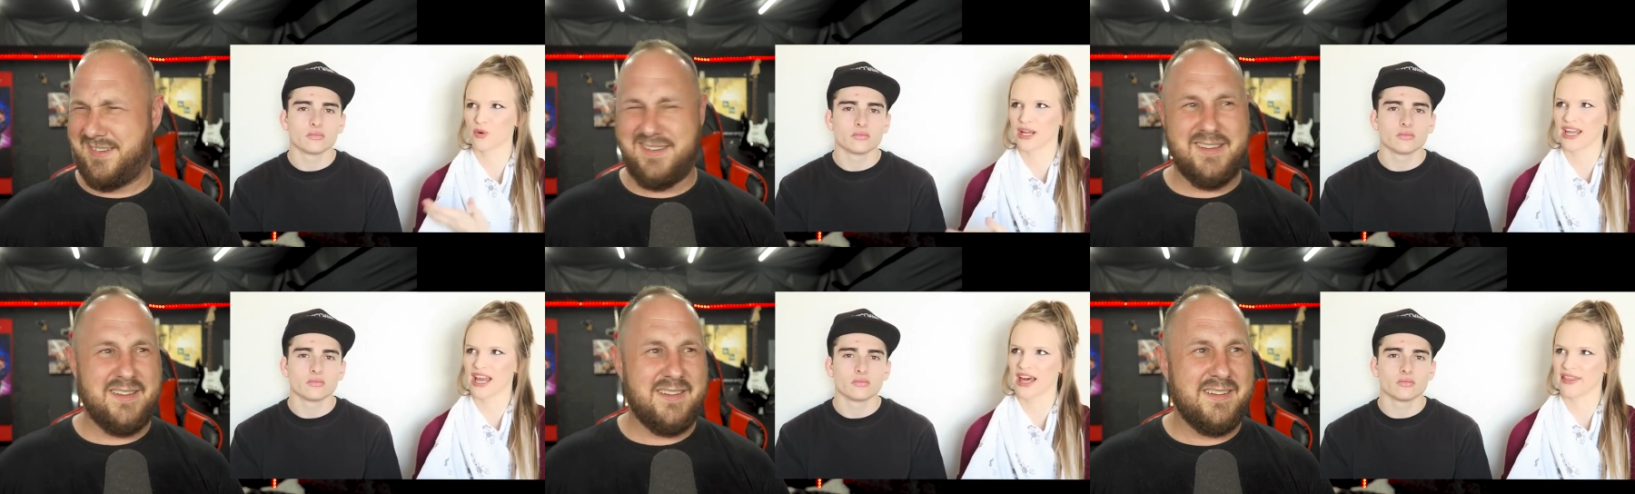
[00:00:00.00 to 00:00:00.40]

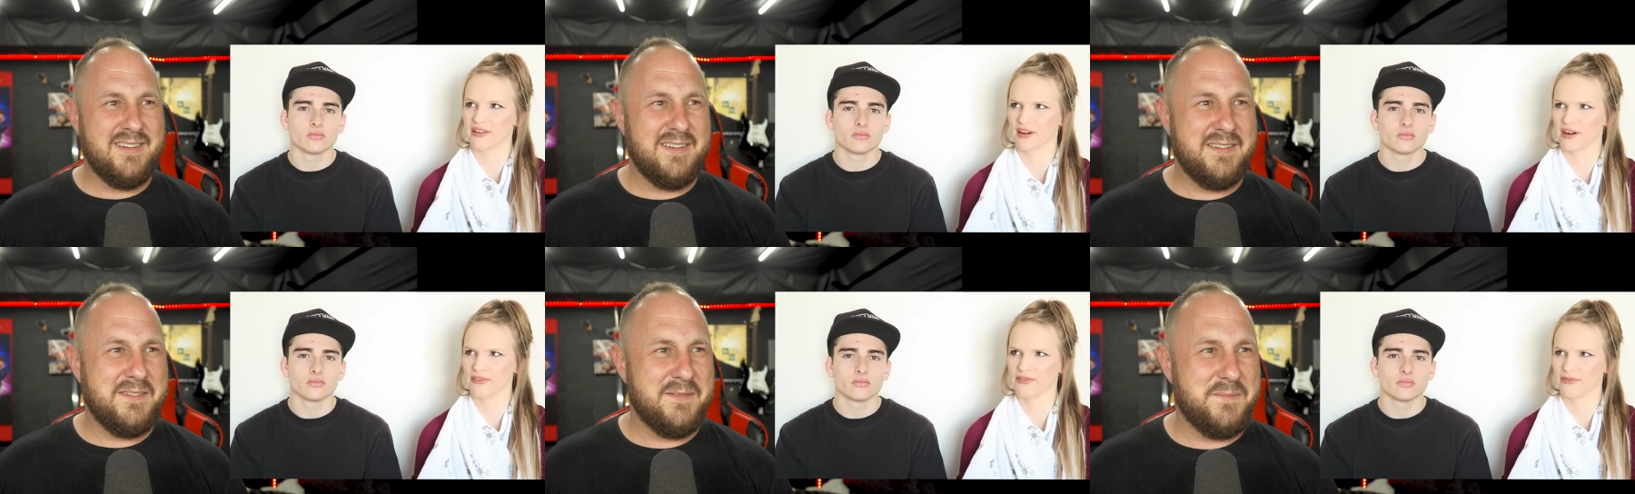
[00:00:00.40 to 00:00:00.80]
Speaker 1: three
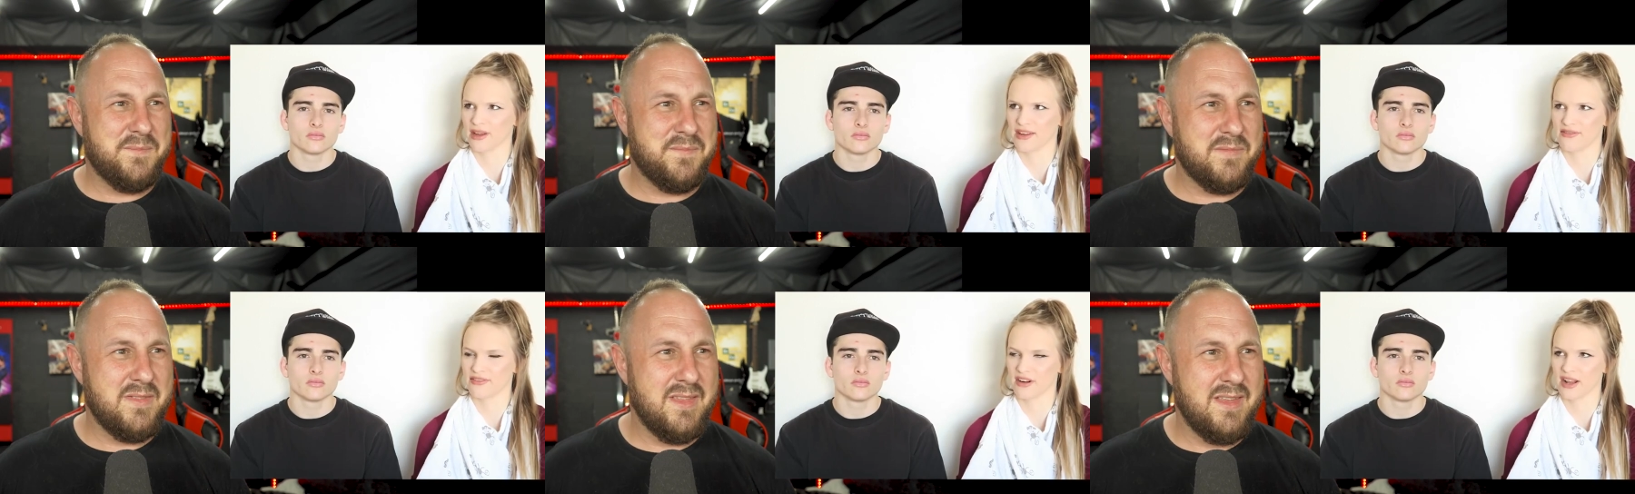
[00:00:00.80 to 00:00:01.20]
other of
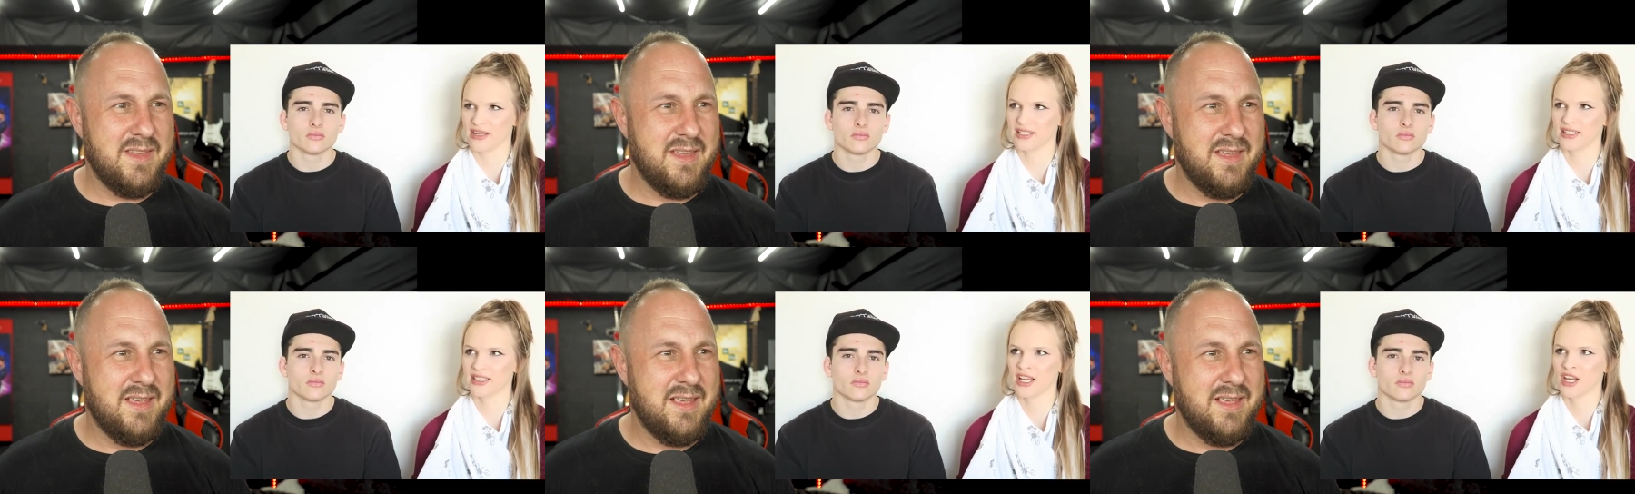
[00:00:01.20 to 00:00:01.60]
my
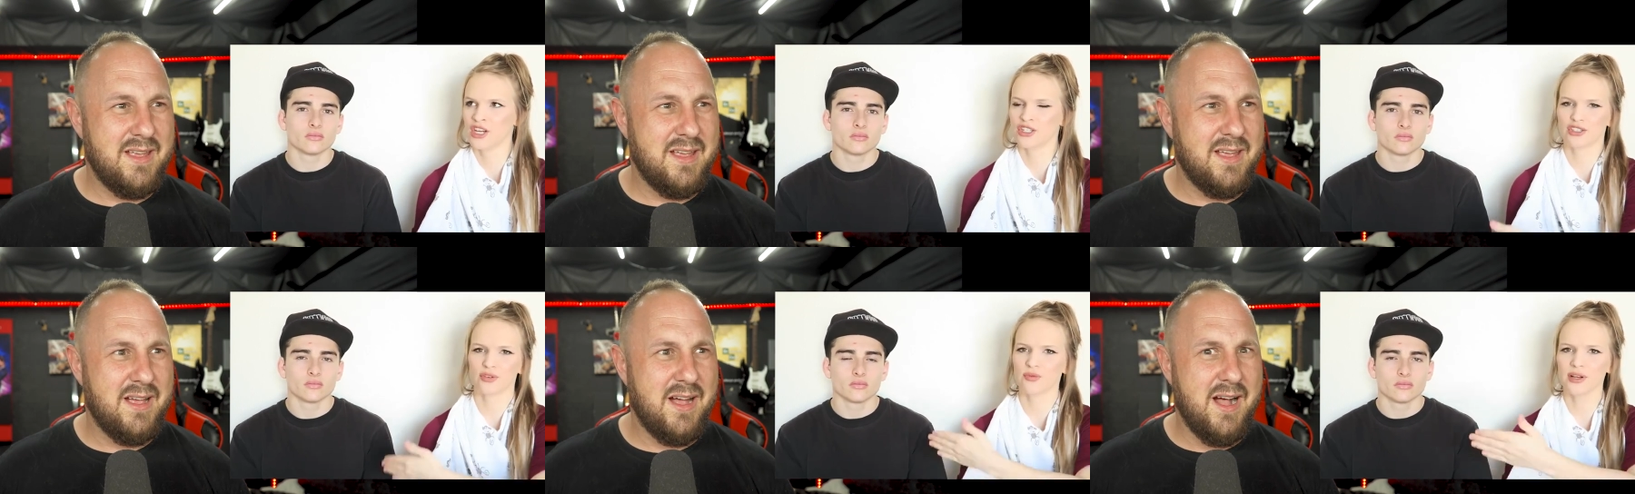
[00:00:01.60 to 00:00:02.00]
friends.
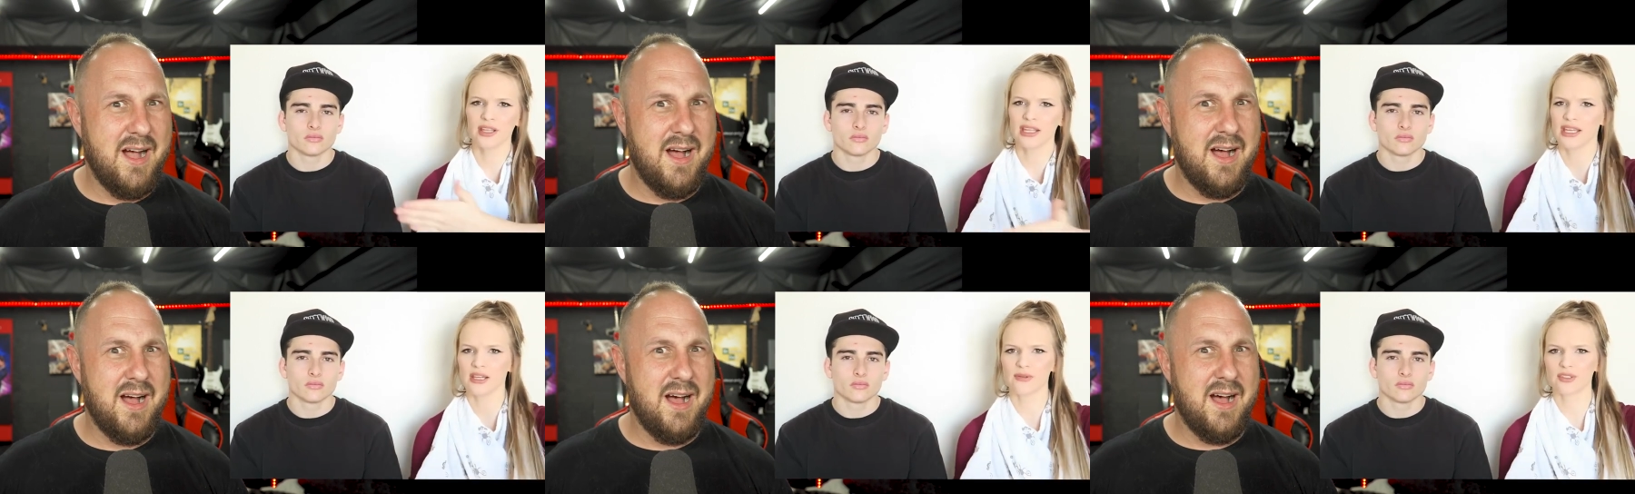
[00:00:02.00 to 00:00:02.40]
So
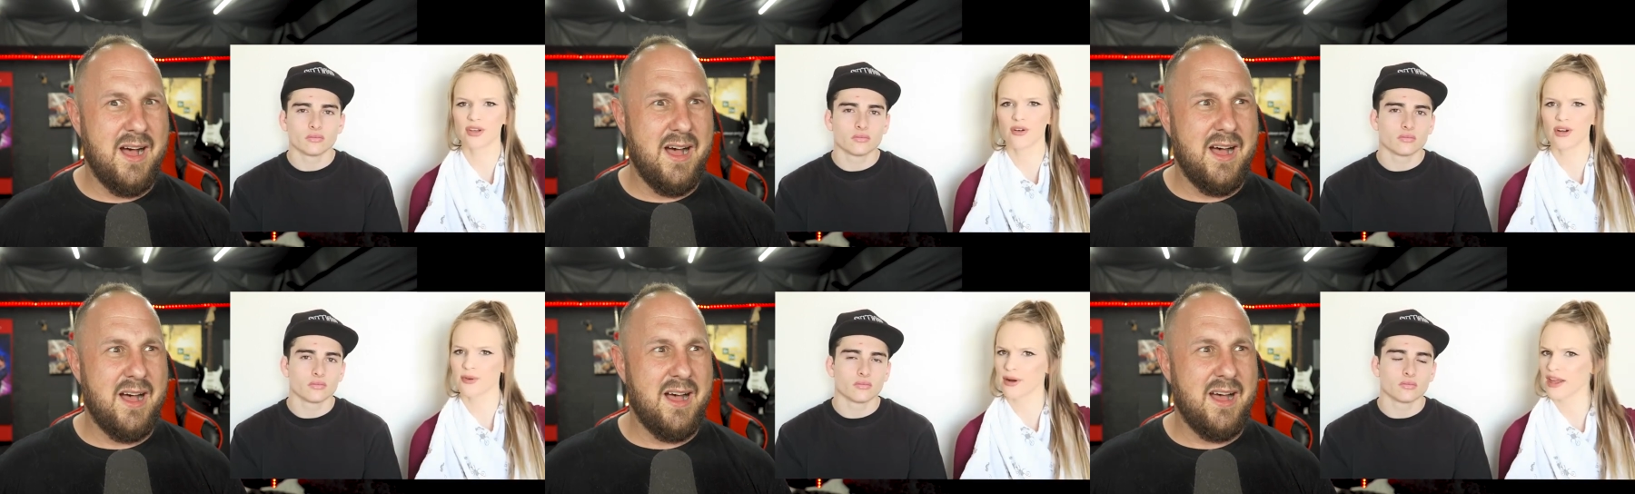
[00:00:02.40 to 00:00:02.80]
really, he was
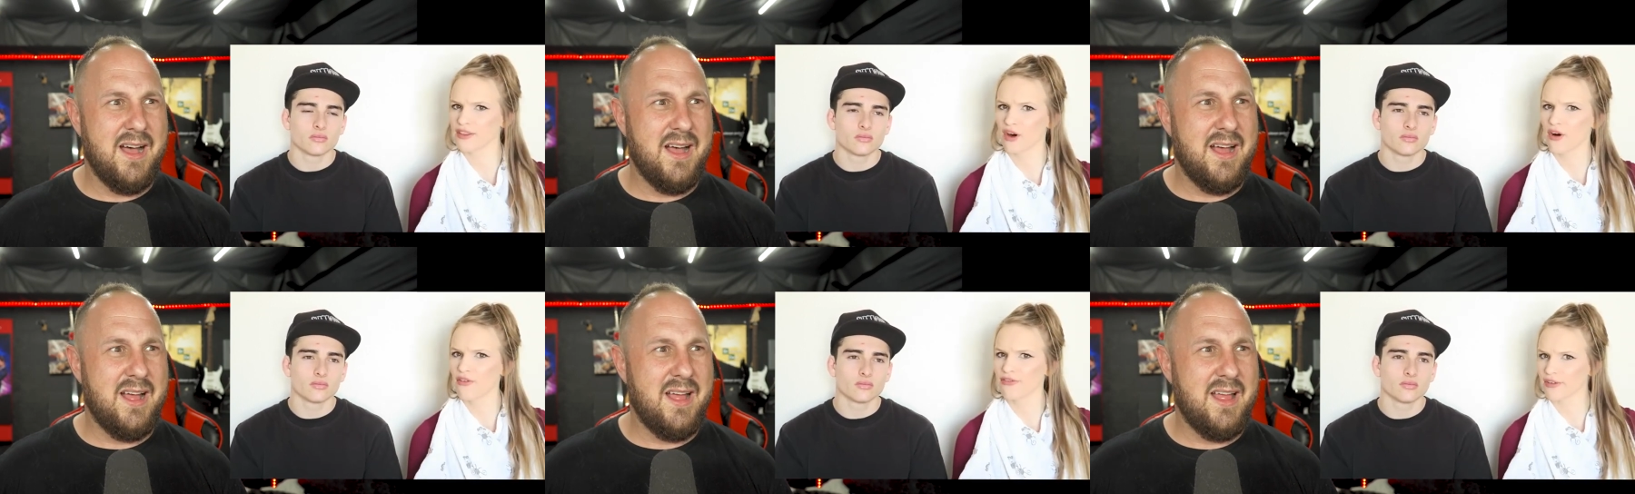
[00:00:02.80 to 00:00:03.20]
going around the
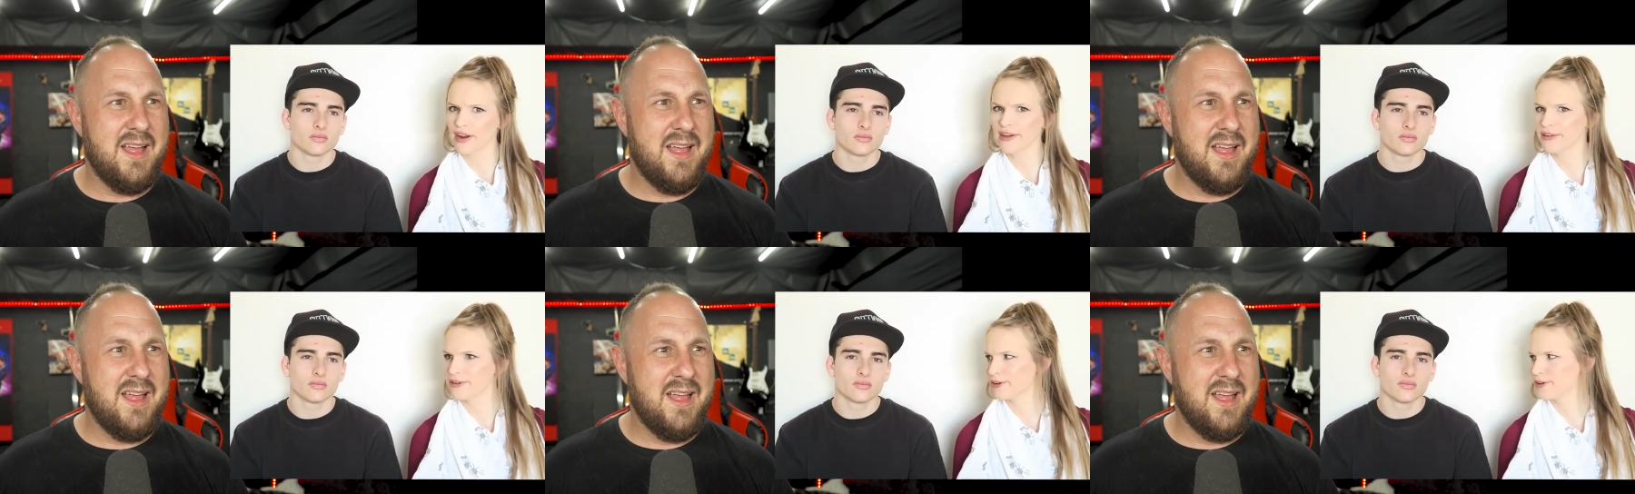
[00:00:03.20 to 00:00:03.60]
whole
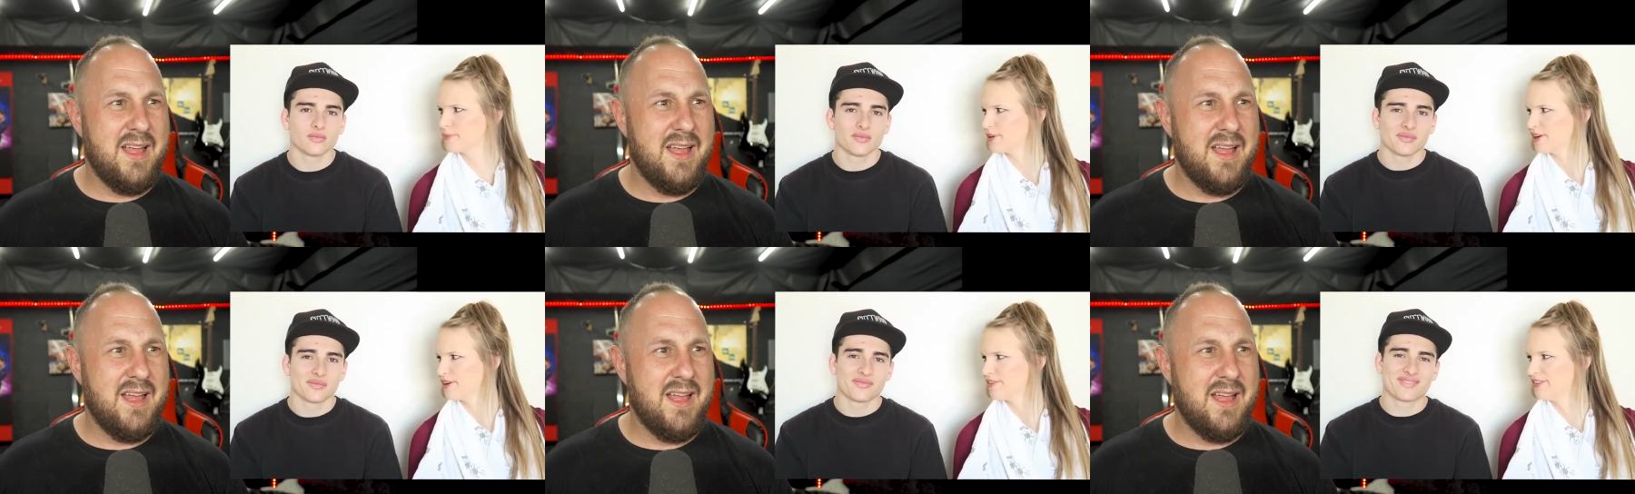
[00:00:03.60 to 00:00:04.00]
friend
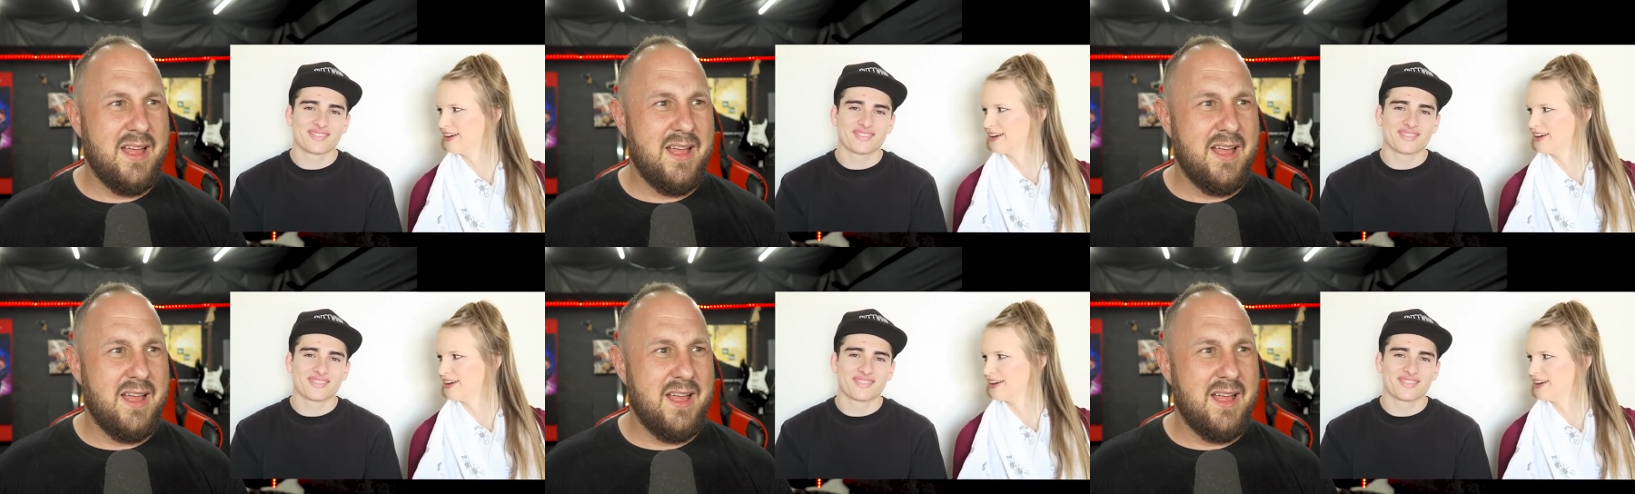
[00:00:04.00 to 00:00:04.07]
group. No